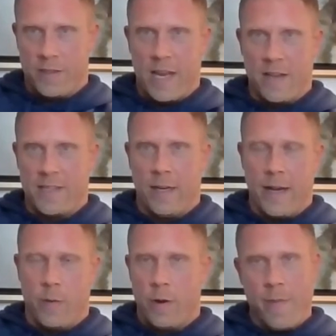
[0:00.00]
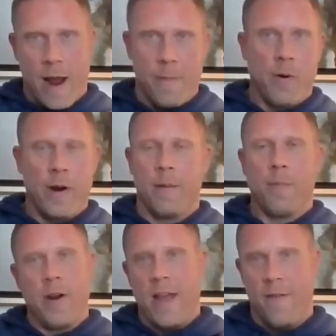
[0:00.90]
estate as illiquid, but I bring a
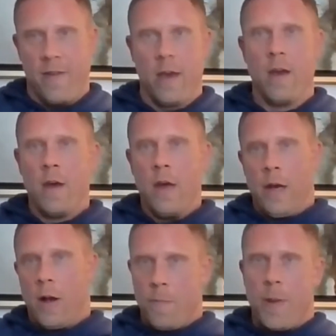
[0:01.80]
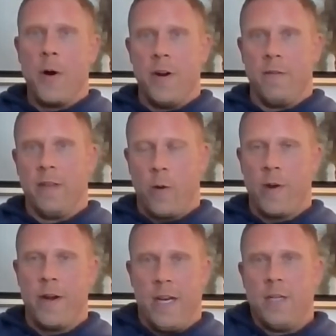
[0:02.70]
pretty heavy component of
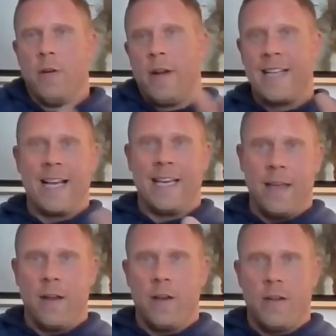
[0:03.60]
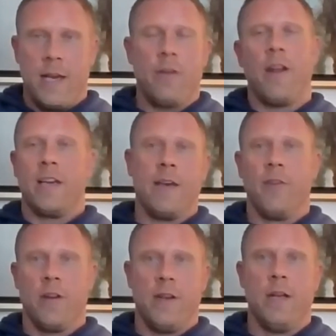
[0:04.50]
liquidity to it because I get a good deal and I give a
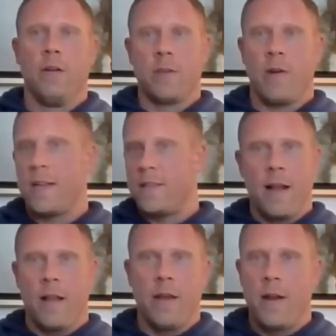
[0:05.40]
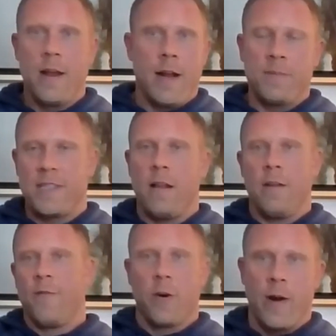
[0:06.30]
good deal. So when I sell it, I'm
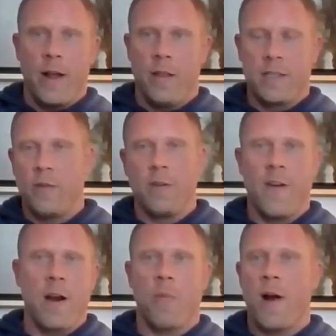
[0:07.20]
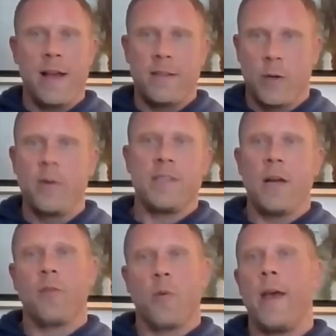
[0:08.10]
selling for a relatively fair price, so it
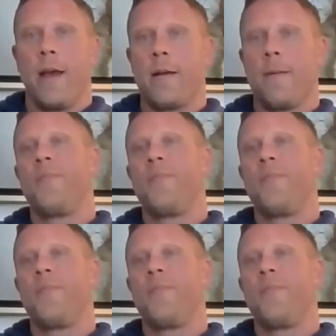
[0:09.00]
sells quick.